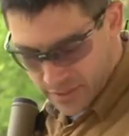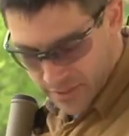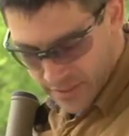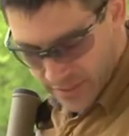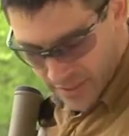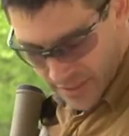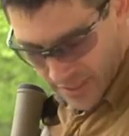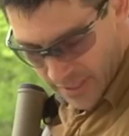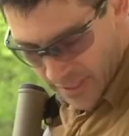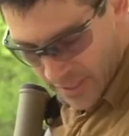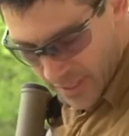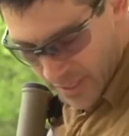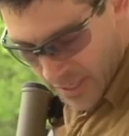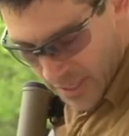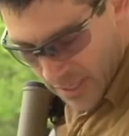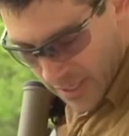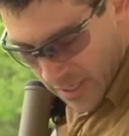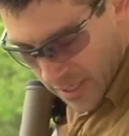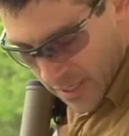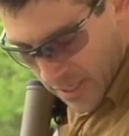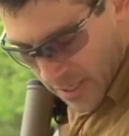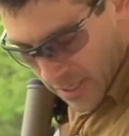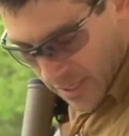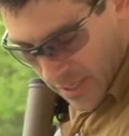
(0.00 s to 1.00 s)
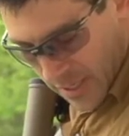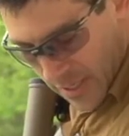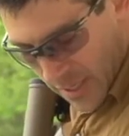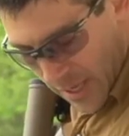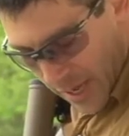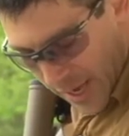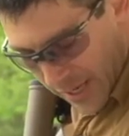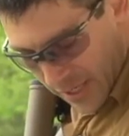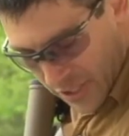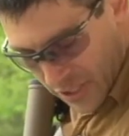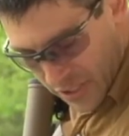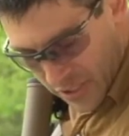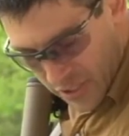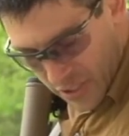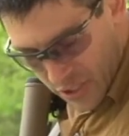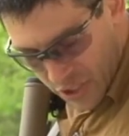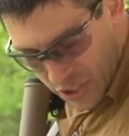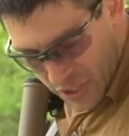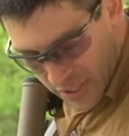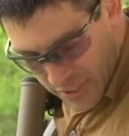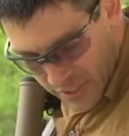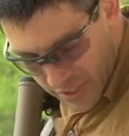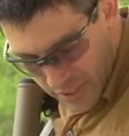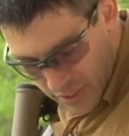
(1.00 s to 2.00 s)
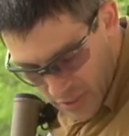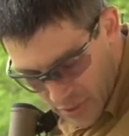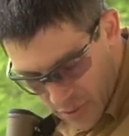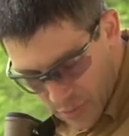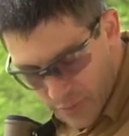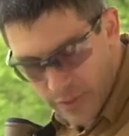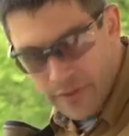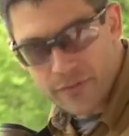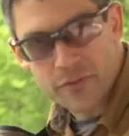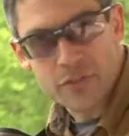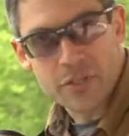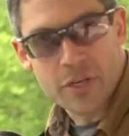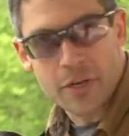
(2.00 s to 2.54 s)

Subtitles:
sling, I can just adjust it to whatever's